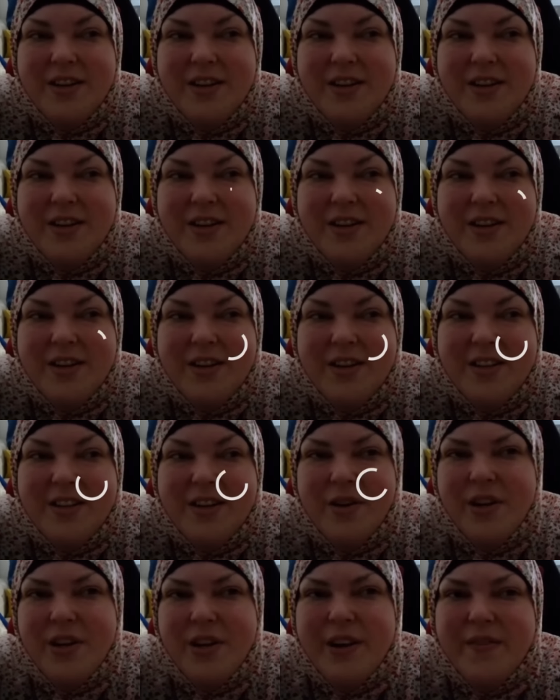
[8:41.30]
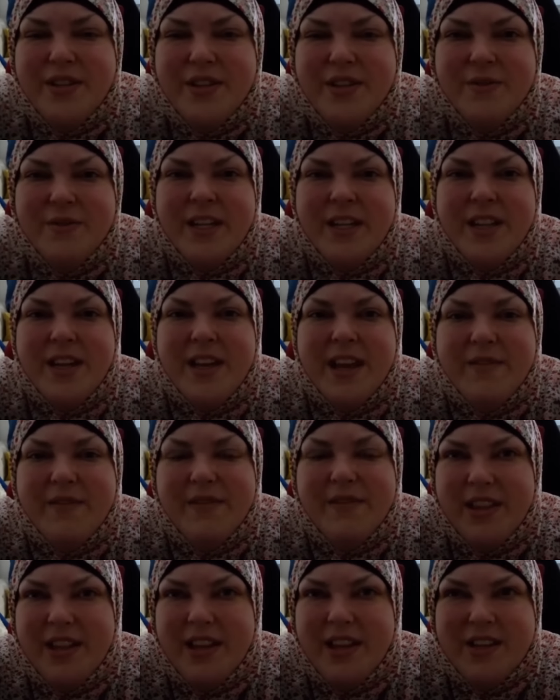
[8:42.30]
Oh, you don't have to do anything, Ava. I think it
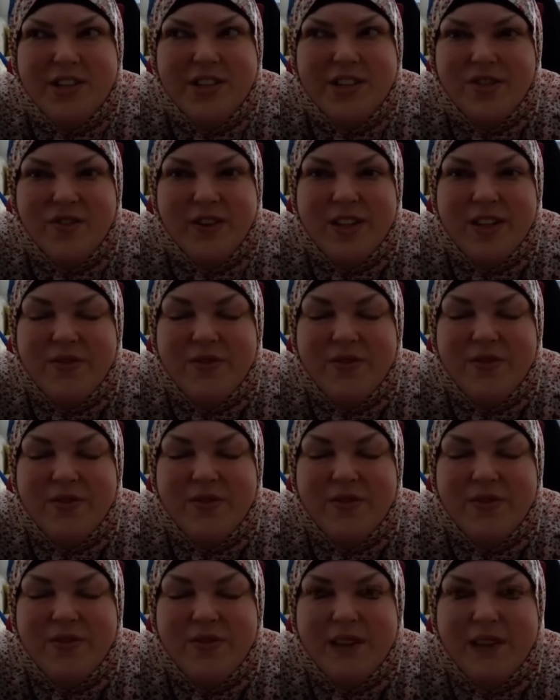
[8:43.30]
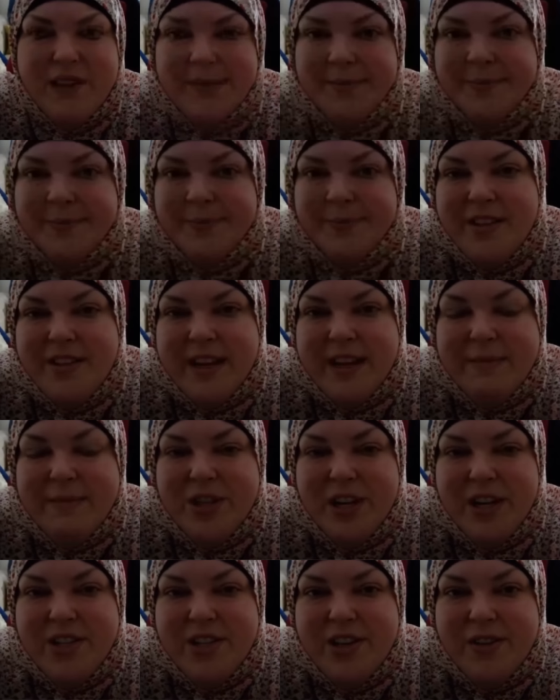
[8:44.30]
just transfers automatically. Just the name
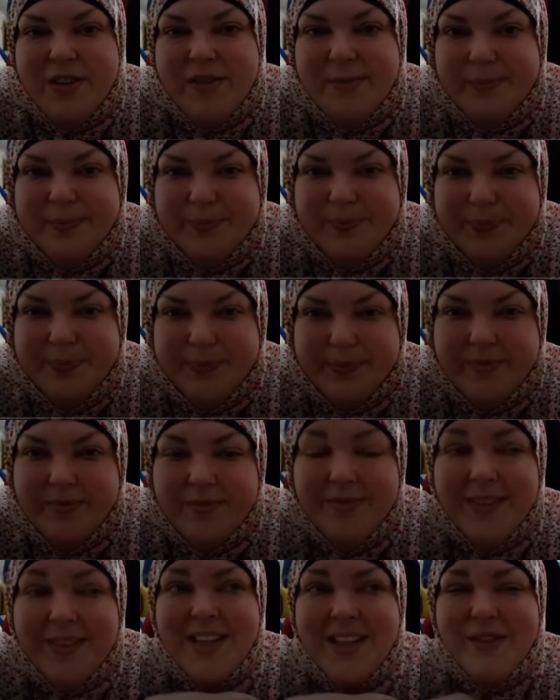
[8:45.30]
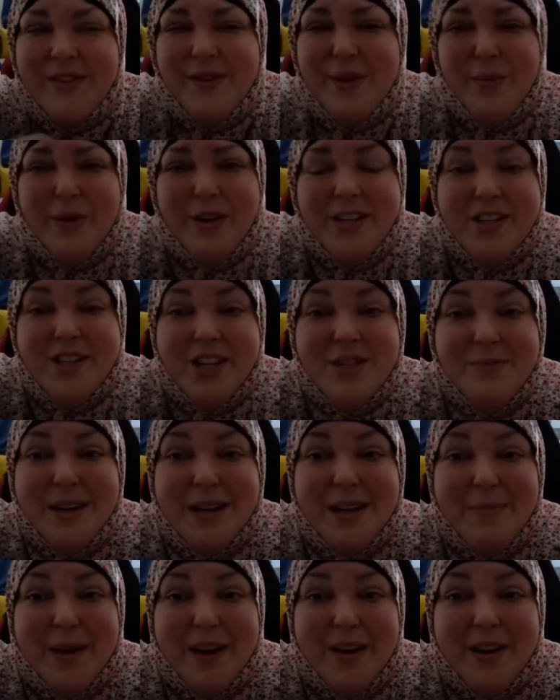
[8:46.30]
change, you know? Even if I wanted to change my name
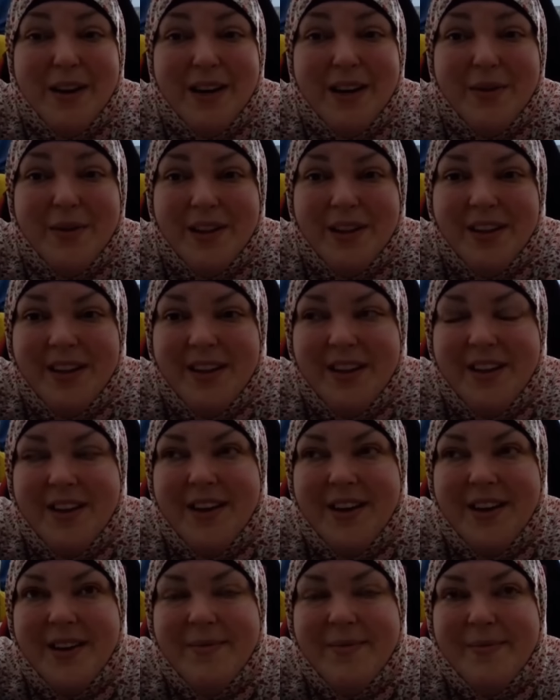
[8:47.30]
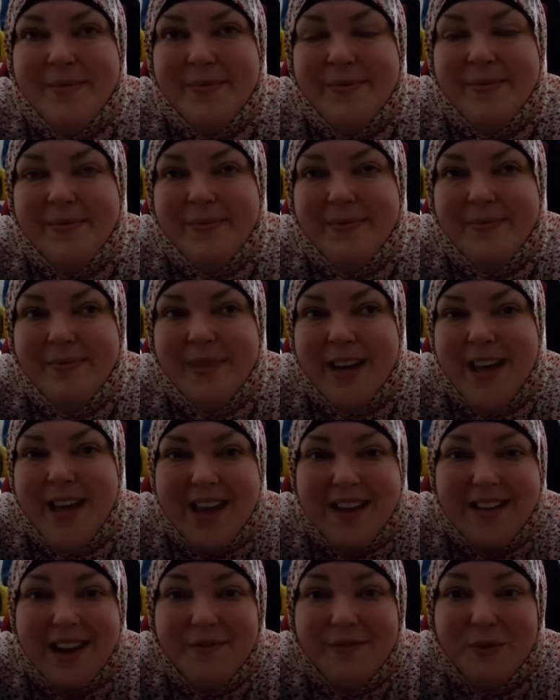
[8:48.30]
back right now, I
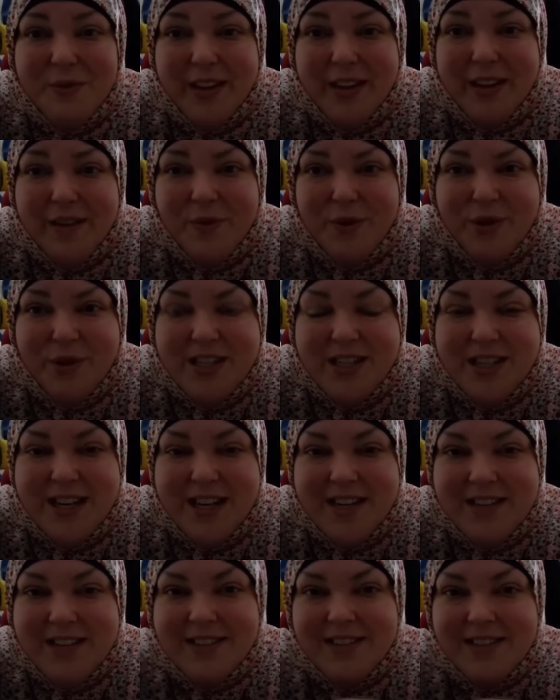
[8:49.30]
can't. I have to wait like 14 days.